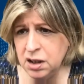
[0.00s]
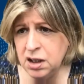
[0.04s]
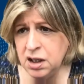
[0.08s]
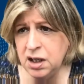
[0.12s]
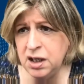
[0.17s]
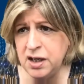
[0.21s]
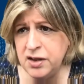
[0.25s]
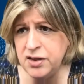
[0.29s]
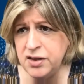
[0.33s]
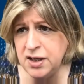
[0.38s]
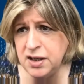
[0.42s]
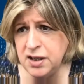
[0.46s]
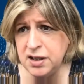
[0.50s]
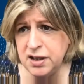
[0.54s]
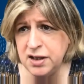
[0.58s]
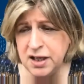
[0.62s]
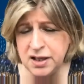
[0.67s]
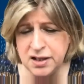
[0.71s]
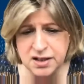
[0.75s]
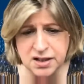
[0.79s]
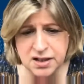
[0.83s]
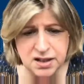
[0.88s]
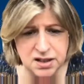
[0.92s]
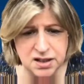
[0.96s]
And I think
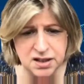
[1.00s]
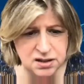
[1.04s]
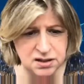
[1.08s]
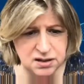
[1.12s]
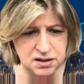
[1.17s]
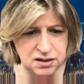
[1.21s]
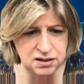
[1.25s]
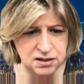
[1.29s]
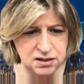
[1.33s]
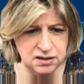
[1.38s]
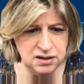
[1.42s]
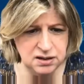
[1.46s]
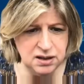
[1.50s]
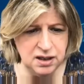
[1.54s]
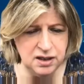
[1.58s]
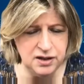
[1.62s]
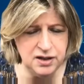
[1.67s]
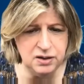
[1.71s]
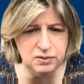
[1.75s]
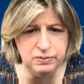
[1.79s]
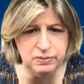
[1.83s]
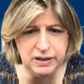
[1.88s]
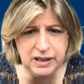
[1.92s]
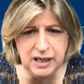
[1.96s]

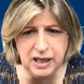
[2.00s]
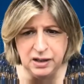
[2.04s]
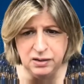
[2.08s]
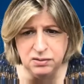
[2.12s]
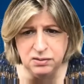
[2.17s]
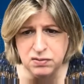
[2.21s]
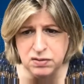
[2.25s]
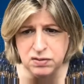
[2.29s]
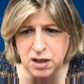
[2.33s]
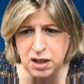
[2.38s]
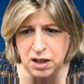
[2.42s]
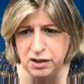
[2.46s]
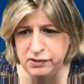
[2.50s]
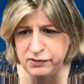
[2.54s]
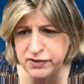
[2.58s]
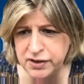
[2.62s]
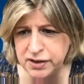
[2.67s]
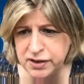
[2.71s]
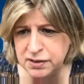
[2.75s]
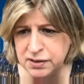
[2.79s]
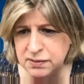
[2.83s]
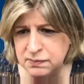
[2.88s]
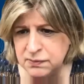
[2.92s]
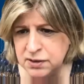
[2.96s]
we got through all of
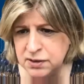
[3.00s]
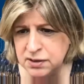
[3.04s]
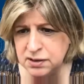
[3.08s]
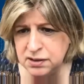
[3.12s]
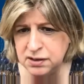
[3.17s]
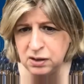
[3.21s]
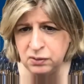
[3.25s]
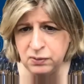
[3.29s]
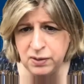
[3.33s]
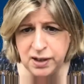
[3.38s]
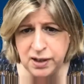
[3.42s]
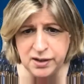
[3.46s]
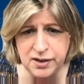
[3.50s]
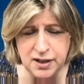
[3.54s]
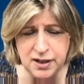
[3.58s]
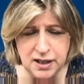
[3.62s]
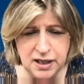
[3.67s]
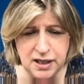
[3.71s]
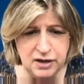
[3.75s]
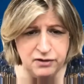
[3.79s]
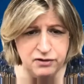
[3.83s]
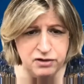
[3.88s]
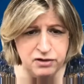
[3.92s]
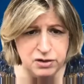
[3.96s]
them. I want to
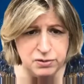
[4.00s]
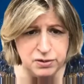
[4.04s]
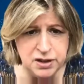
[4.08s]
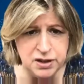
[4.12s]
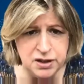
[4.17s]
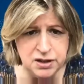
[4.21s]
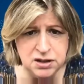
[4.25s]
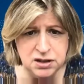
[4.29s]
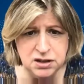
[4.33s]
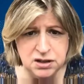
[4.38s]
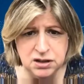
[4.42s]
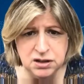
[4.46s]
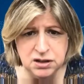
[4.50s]
thank everyone.